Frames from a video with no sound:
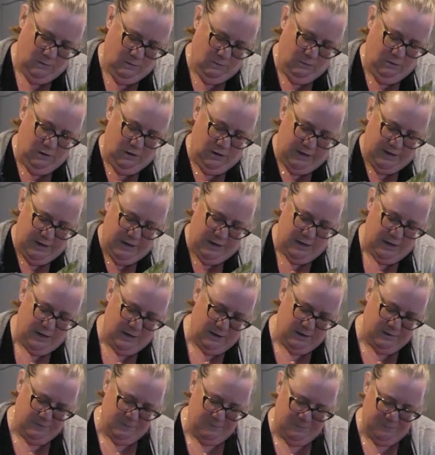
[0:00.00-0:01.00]
really
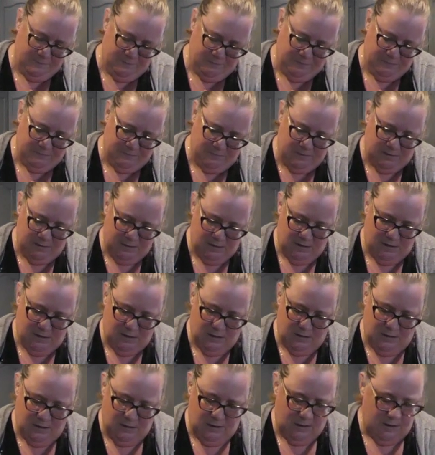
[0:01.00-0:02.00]

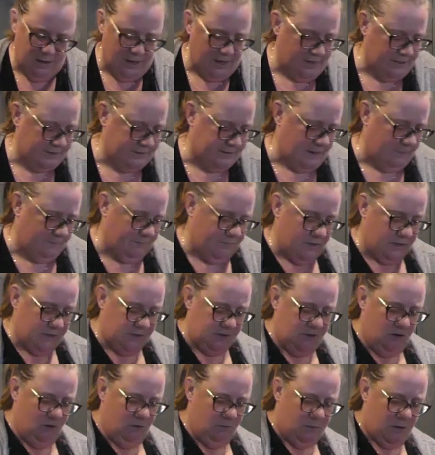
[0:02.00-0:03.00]
accept
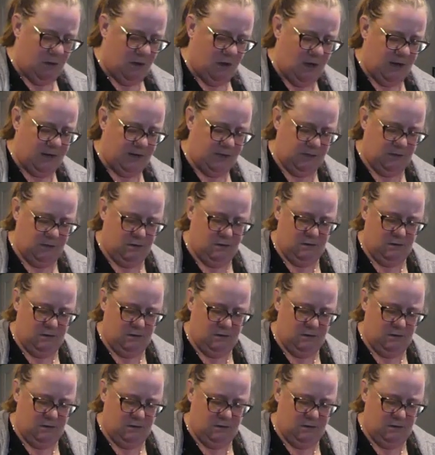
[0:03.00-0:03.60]
this new pot